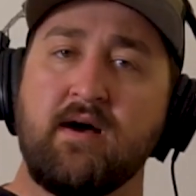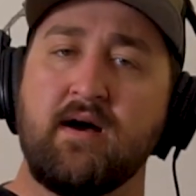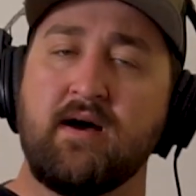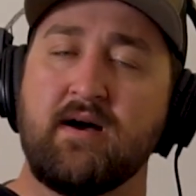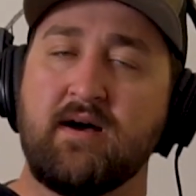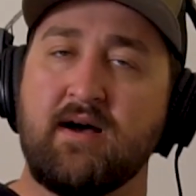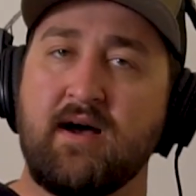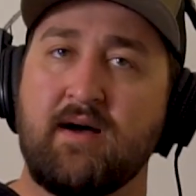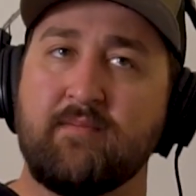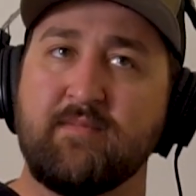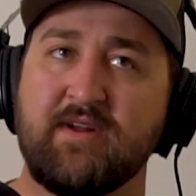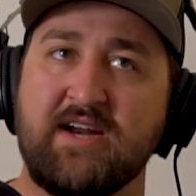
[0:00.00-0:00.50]

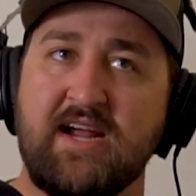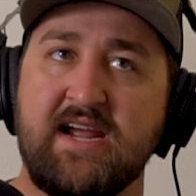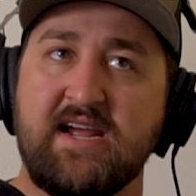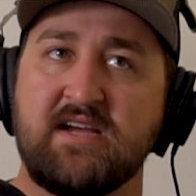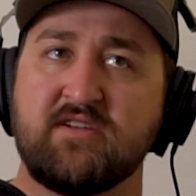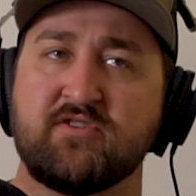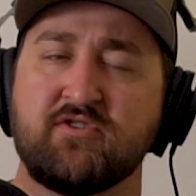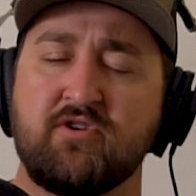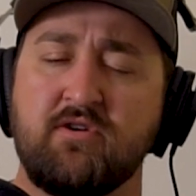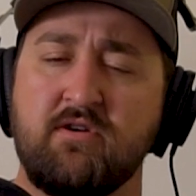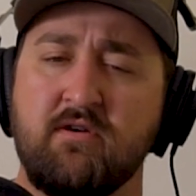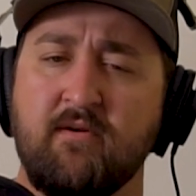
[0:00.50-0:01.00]
Uh, I'm going to
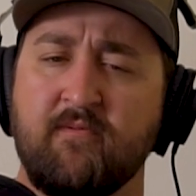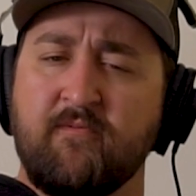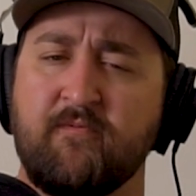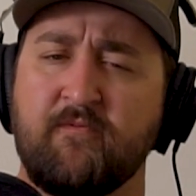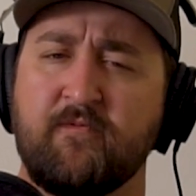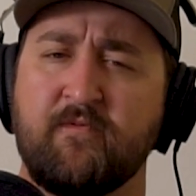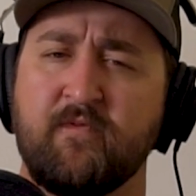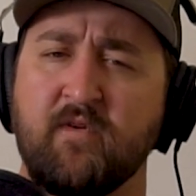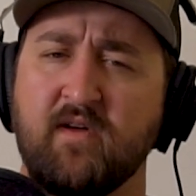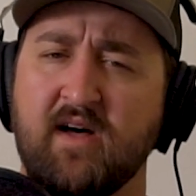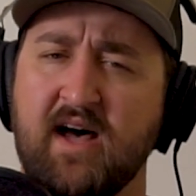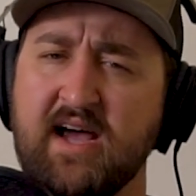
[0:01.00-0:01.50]
answer your
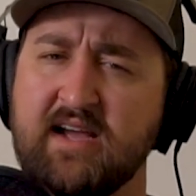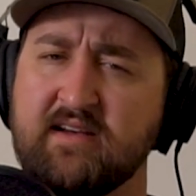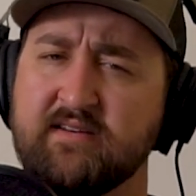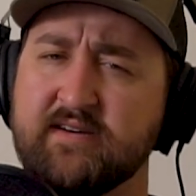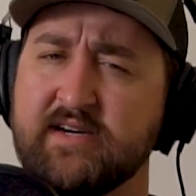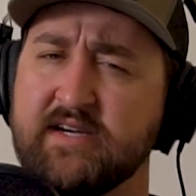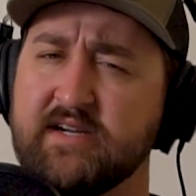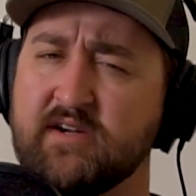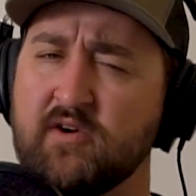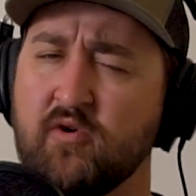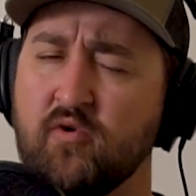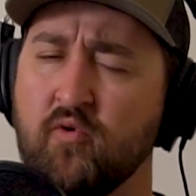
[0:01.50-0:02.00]
fly
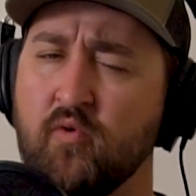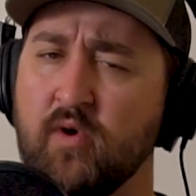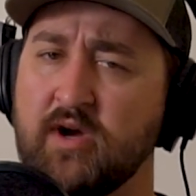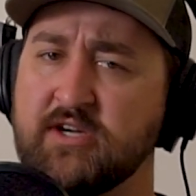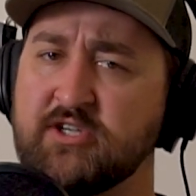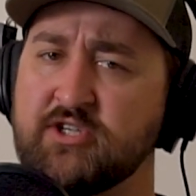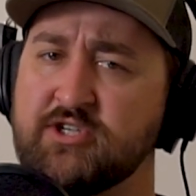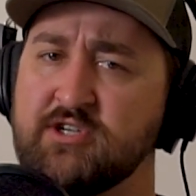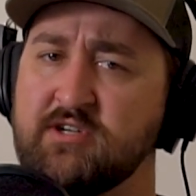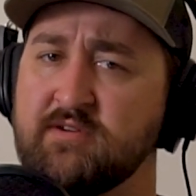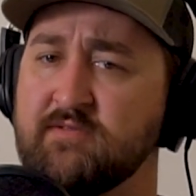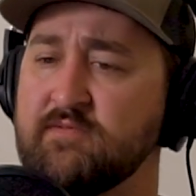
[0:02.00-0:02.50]
line
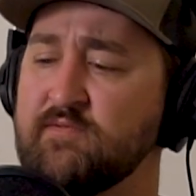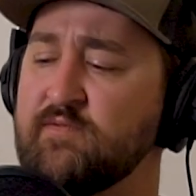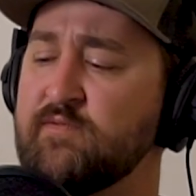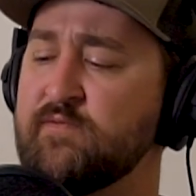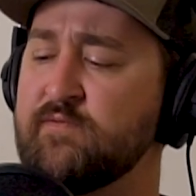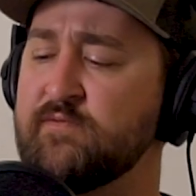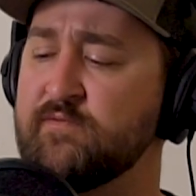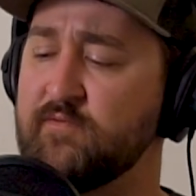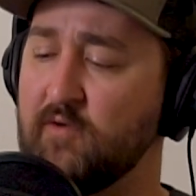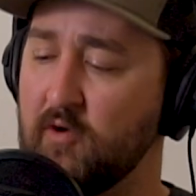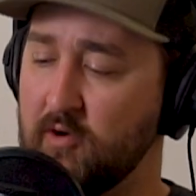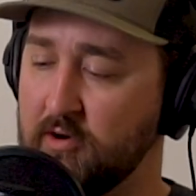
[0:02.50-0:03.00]
question
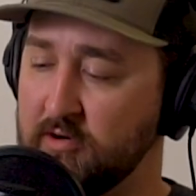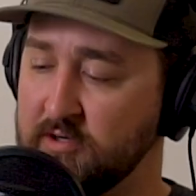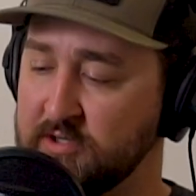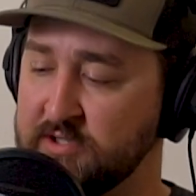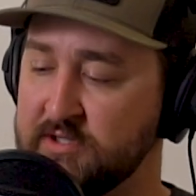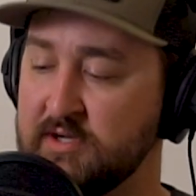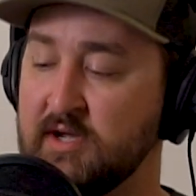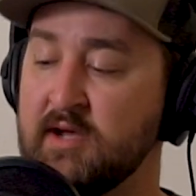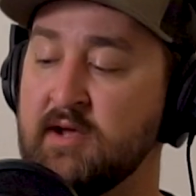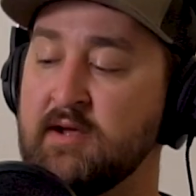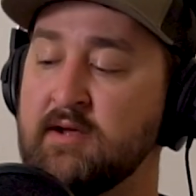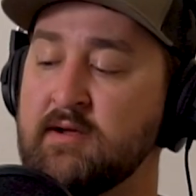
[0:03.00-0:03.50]
first,